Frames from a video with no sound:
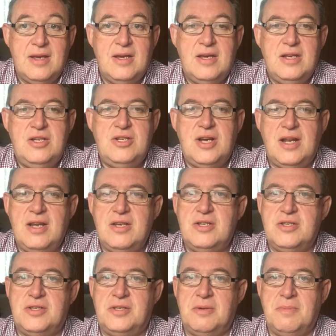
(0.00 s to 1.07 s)
he
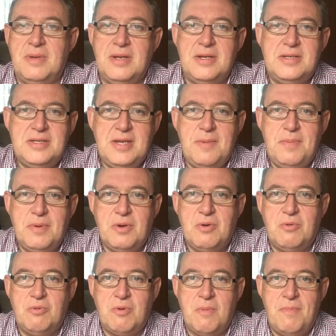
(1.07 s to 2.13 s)
challenges them in a typical
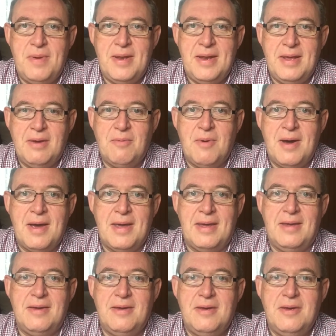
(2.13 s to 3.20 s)
rabbinic way